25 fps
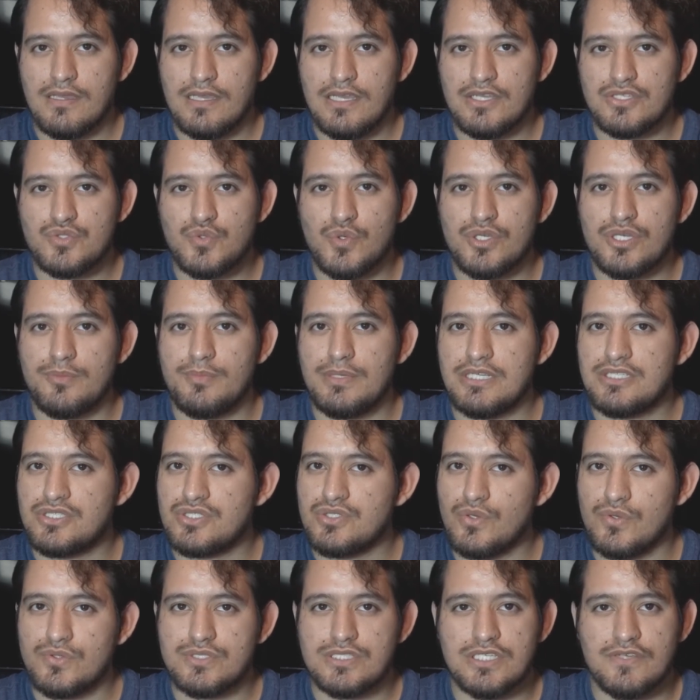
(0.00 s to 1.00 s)
It's going to be
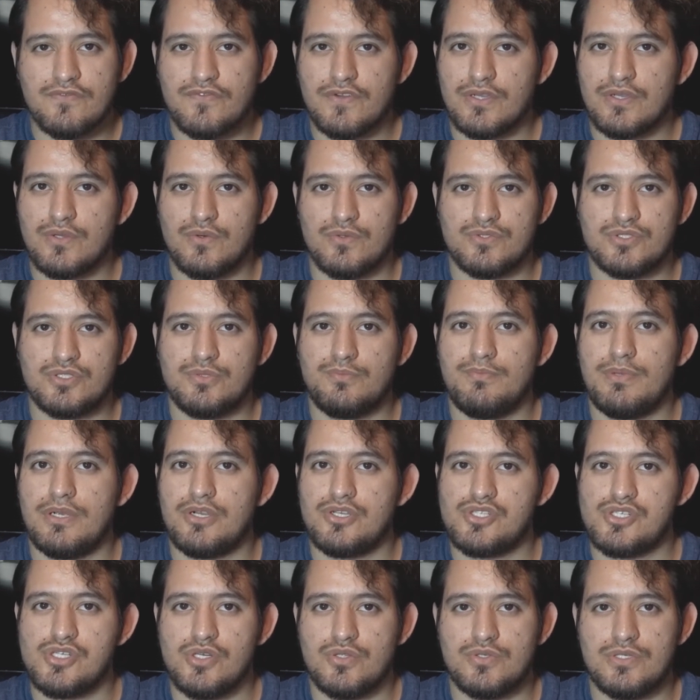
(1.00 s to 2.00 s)
so difficult to
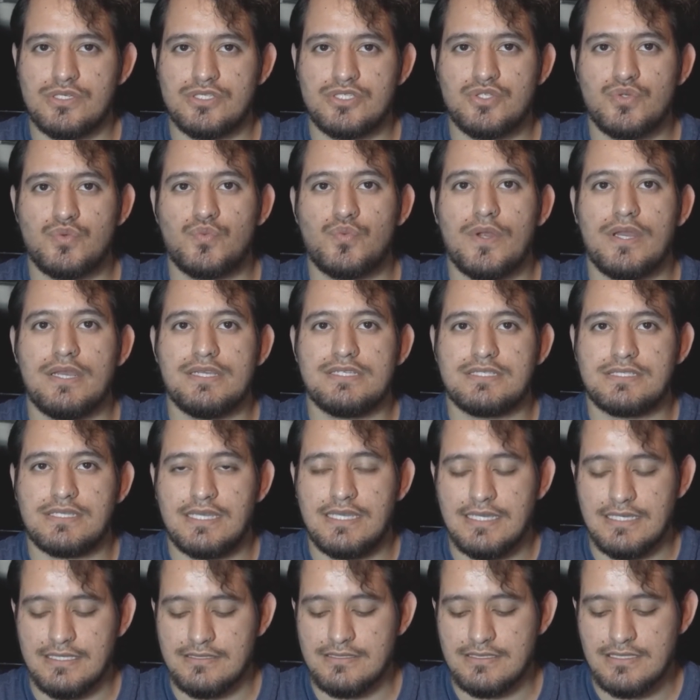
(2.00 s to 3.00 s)
bear children, to raise
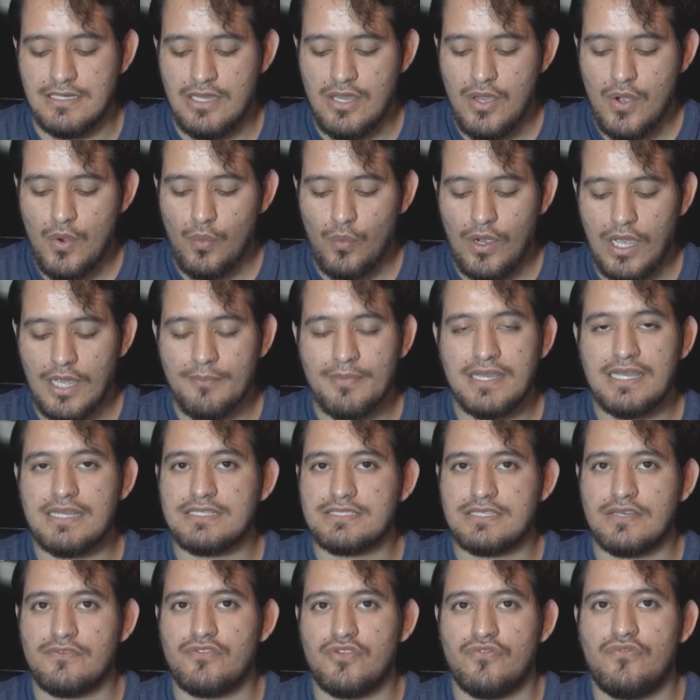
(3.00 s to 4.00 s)
kids. Why?
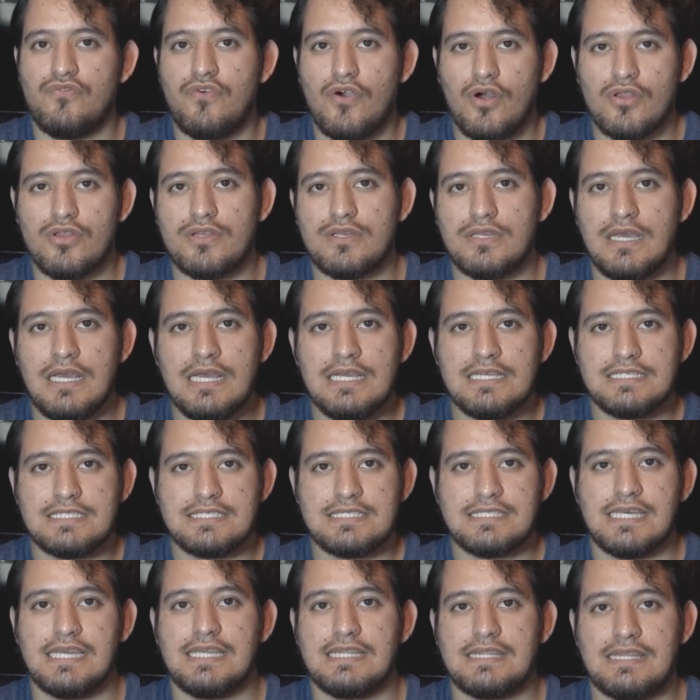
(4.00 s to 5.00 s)
Because of the fallen
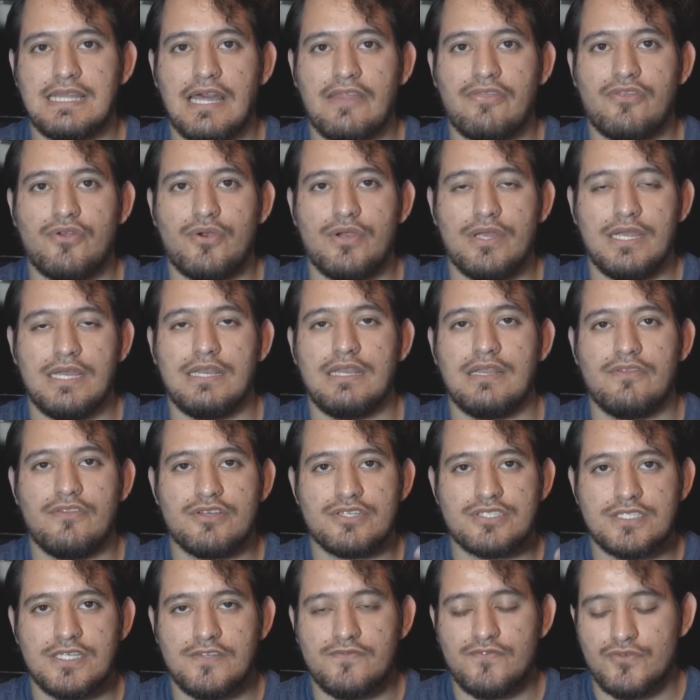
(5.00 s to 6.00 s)
state that they're in,
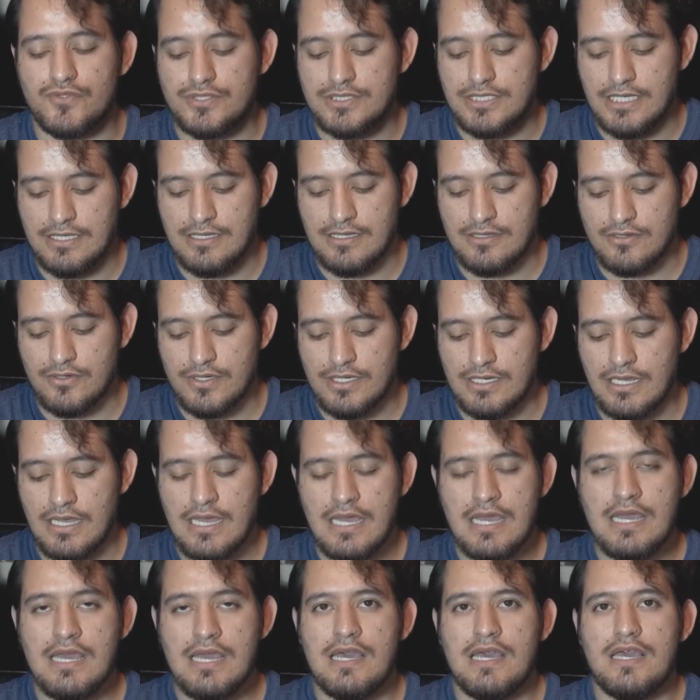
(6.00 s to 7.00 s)
the sinful state that they're in.
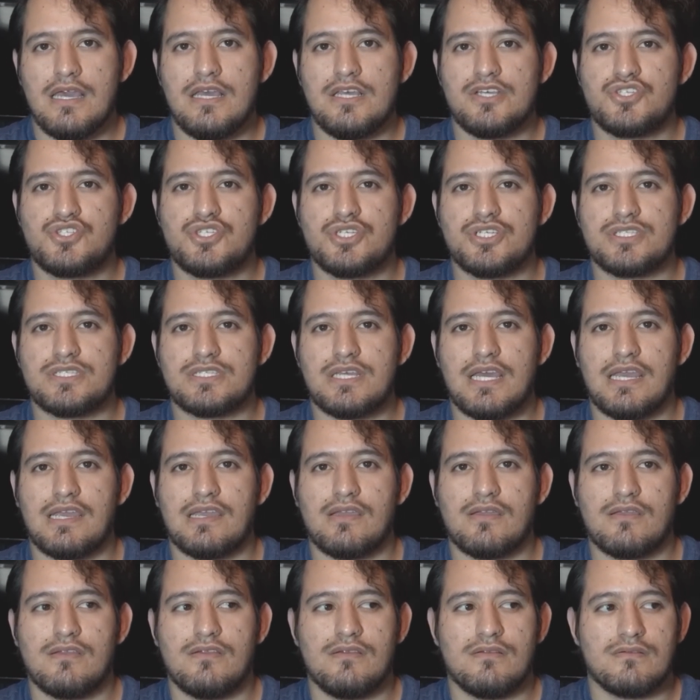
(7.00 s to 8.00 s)
It's just
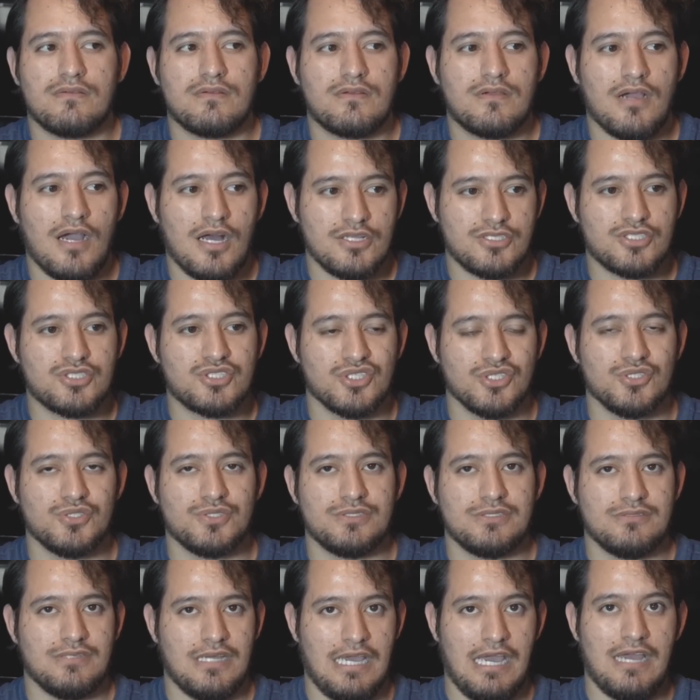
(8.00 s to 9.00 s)
like God's
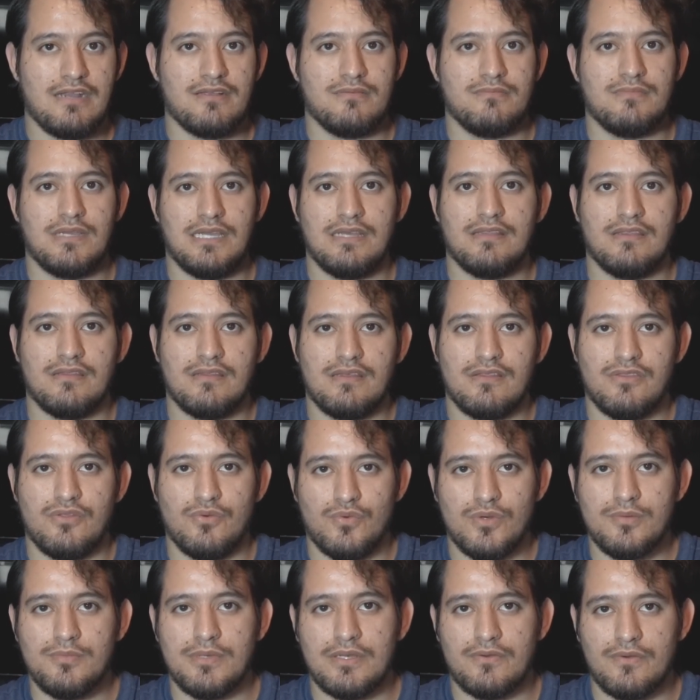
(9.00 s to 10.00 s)
children, Adam and the
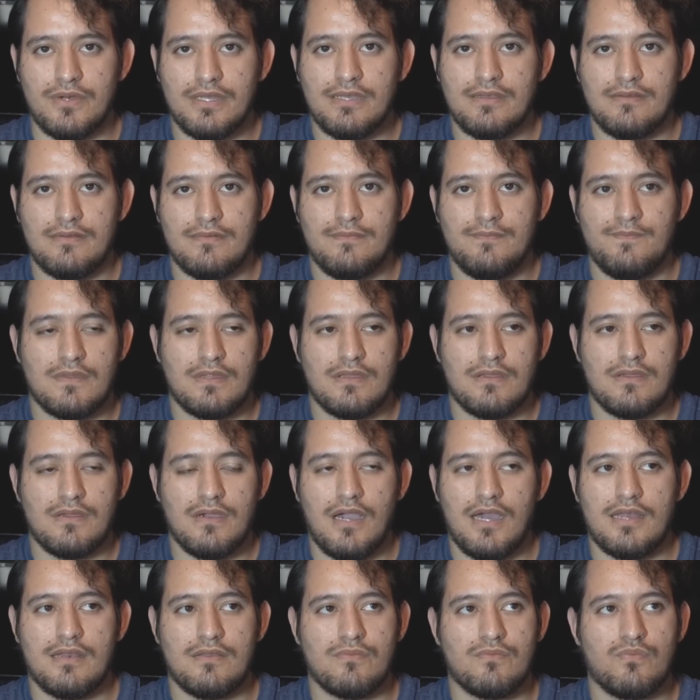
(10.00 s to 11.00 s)
woman, right?
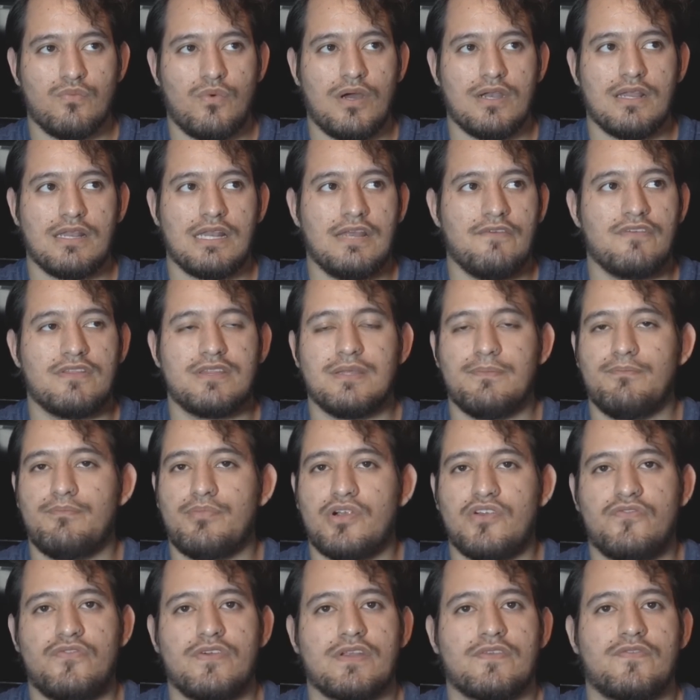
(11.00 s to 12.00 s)
God wanted everything
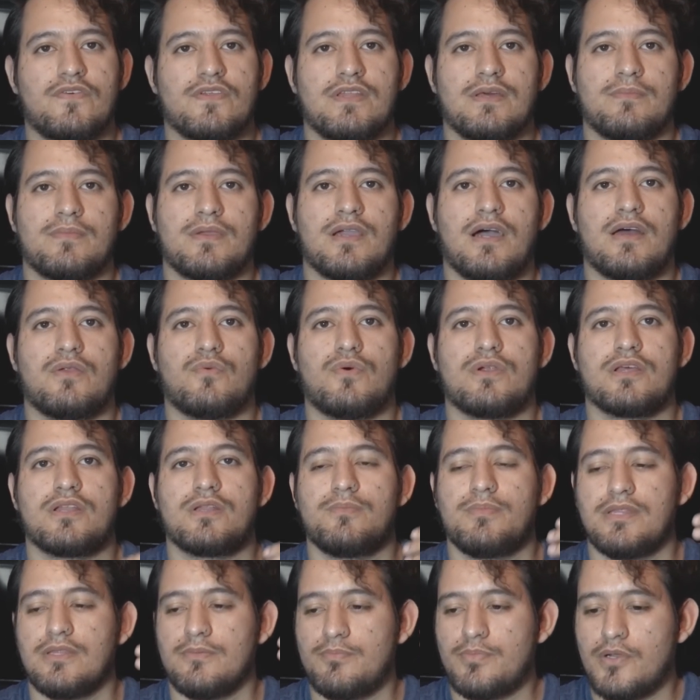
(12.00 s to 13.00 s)
perfect for them. God wanted
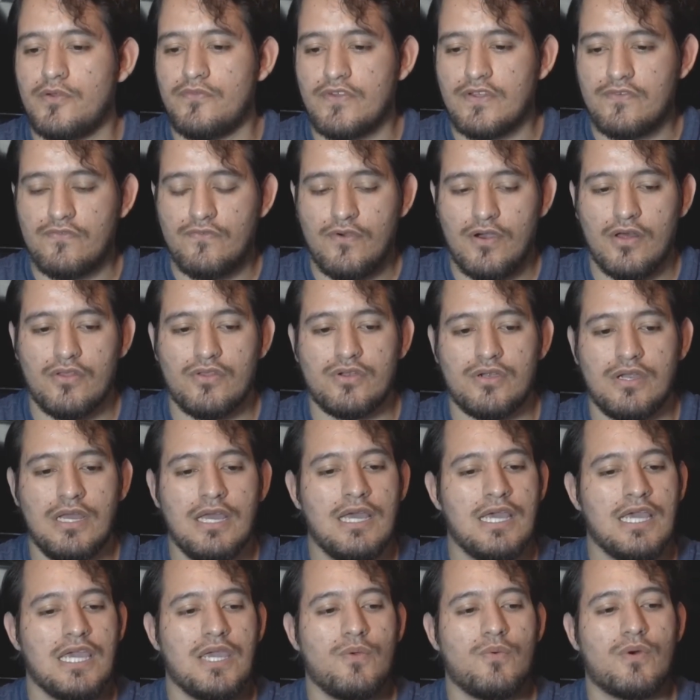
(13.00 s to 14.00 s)
to be the perfect father.
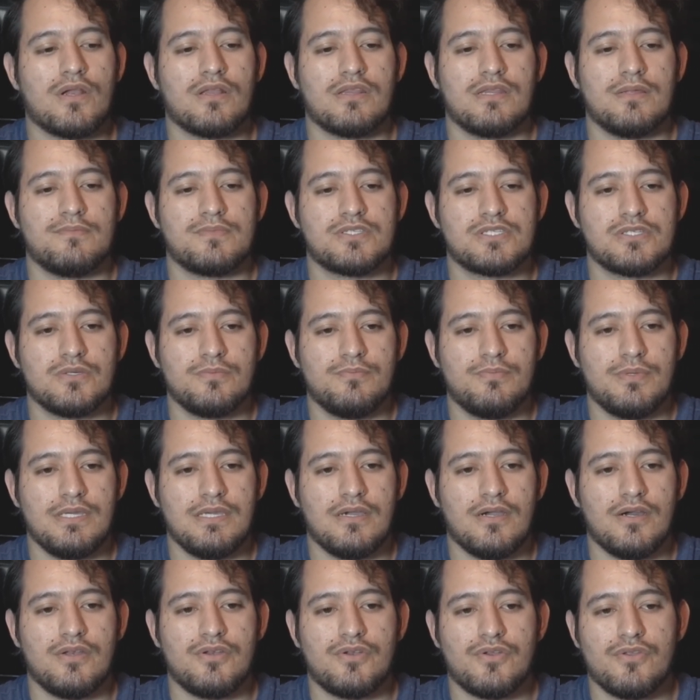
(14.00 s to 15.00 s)
He wanted them to
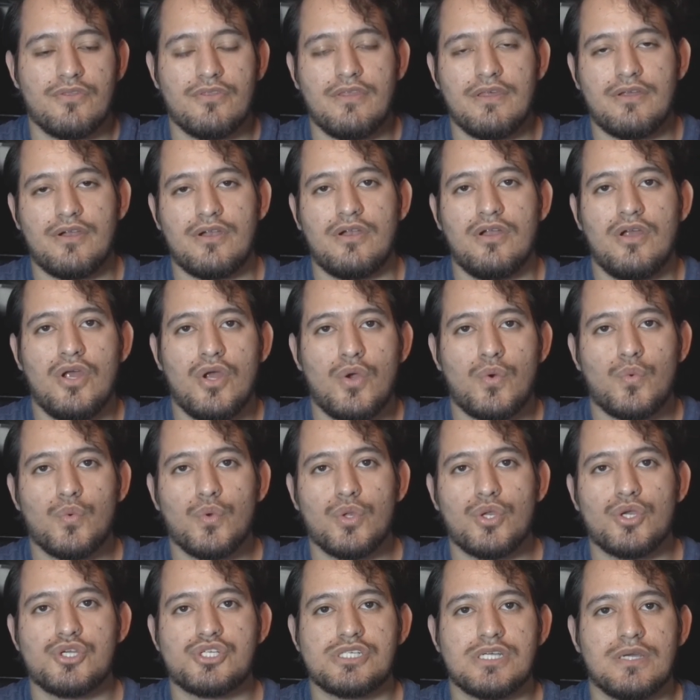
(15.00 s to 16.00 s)
be under their
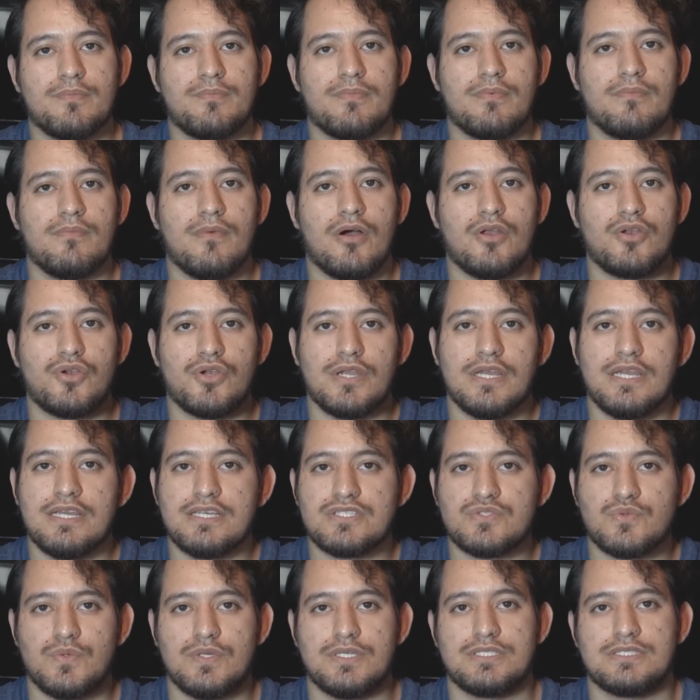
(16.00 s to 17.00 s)
rulership, under
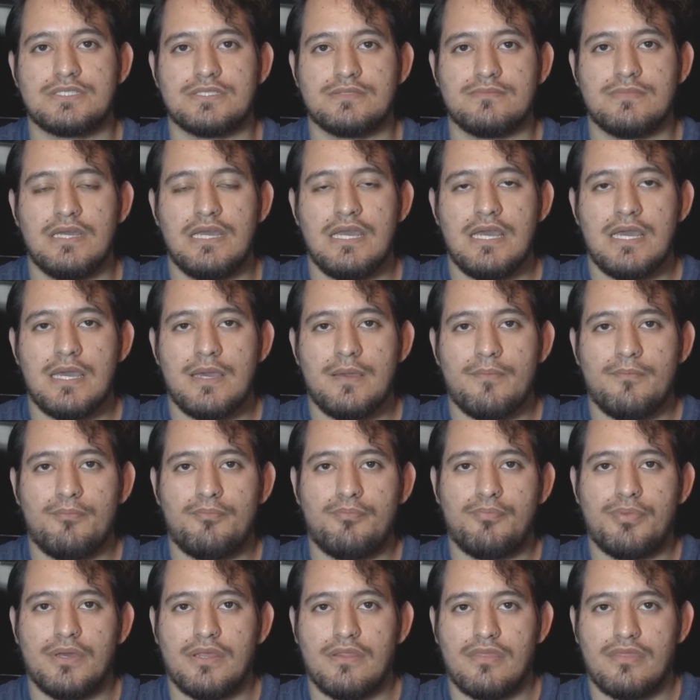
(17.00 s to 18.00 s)
his wisdom.
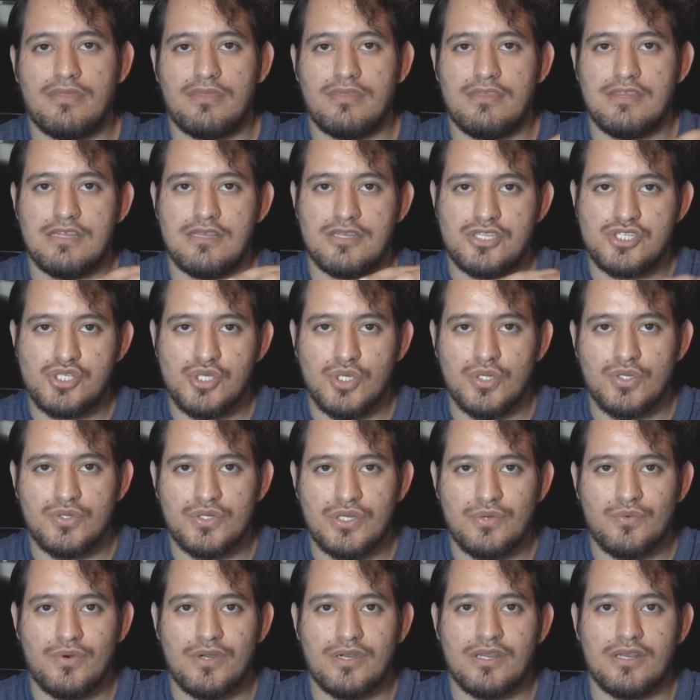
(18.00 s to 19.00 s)
But the
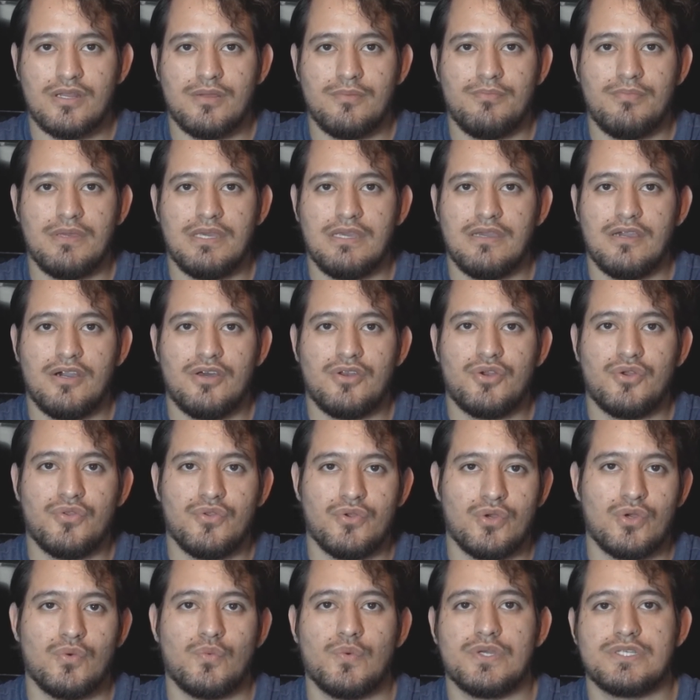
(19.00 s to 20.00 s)
children wanted to be under
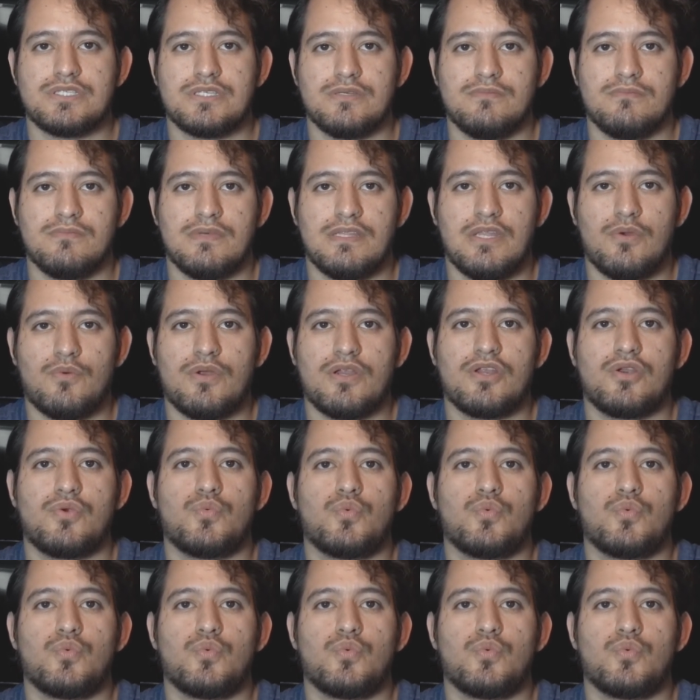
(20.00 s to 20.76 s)
their own wisdom. And they wanted to